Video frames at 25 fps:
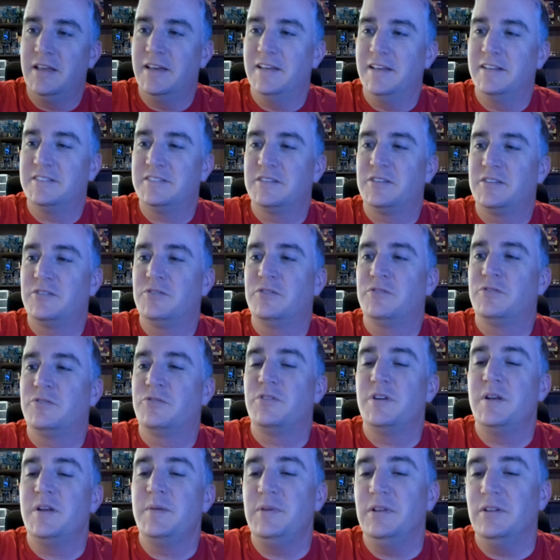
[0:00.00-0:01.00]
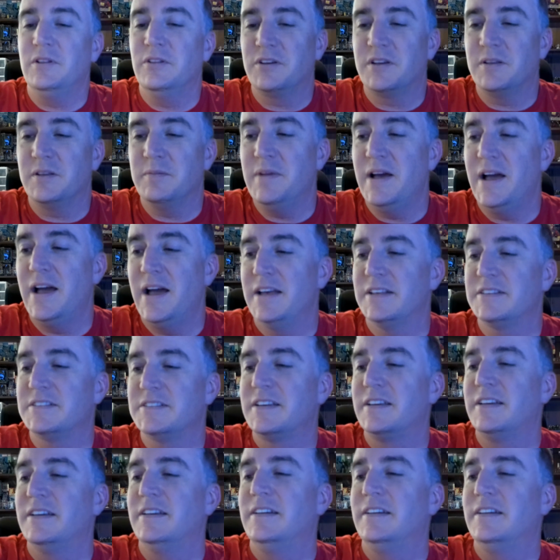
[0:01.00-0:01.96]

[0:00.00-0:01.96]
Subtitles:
it's creepy looking mask,